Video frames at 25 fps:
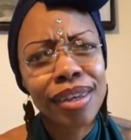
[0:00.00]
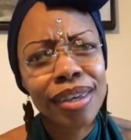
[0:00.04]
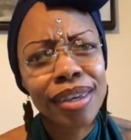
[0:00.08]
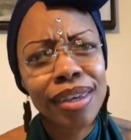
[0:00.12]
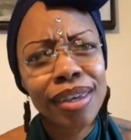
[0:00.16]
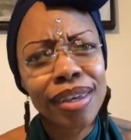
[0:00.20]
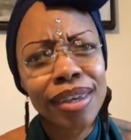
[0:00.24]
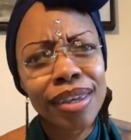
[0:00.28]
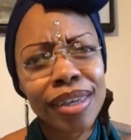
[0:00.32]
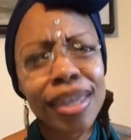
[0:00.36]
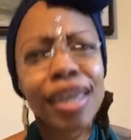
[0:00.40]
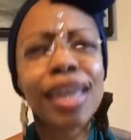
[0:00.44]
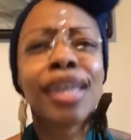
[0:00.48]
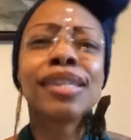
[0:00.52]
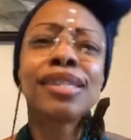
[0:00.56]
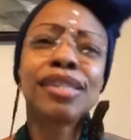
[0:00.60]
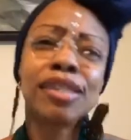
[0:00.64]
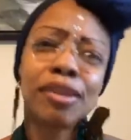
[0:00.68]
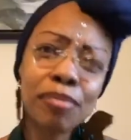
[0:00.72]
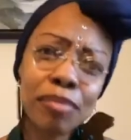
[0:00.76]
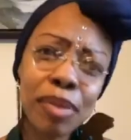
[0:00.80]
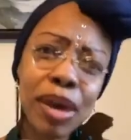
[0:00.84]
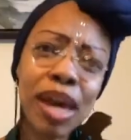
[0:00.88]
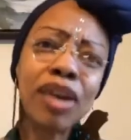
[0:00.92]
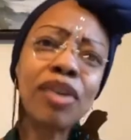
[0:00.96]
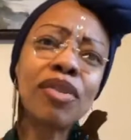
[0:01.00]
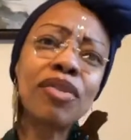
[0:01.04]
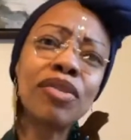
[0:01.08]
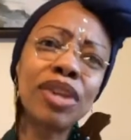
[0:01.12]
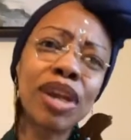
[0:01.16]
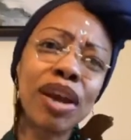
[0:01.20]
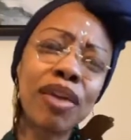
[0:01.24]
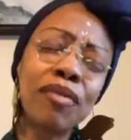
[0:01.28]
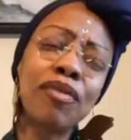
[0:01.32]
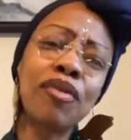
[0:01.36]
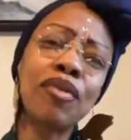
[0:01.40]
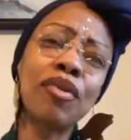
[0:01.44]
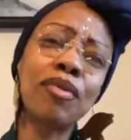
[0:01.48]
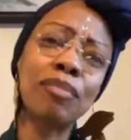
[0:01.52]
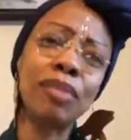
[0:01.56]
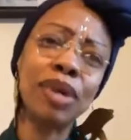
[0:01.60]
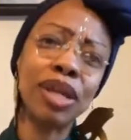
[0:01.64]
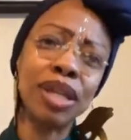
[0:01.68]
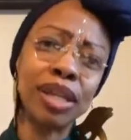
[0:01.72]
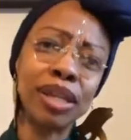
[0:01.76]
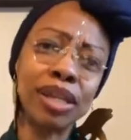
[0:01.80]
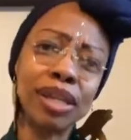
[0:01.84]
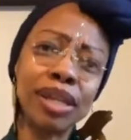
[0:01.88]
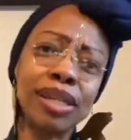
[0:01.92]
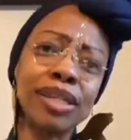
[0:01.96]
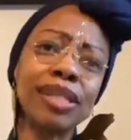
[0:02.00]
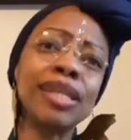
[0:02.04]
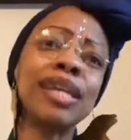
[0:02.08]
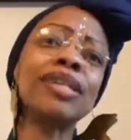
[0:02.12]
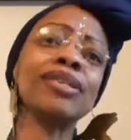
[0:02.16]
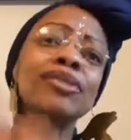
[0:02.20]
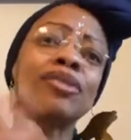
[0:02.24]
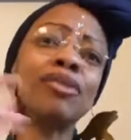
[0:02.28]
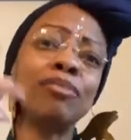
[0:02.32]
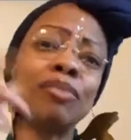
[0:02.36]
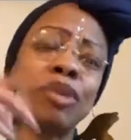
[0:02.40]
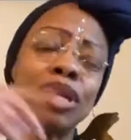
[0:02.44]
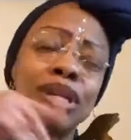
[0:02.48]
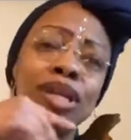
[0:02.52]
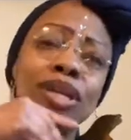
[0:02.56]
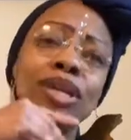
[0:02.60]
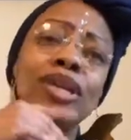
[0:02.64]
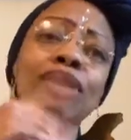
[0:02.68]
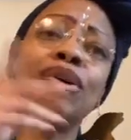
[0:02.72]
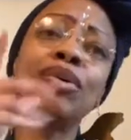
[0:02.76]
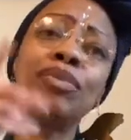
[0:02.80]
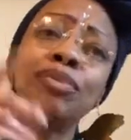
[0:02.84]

Yeah, sit back on that for a minute, because that's going to make you go,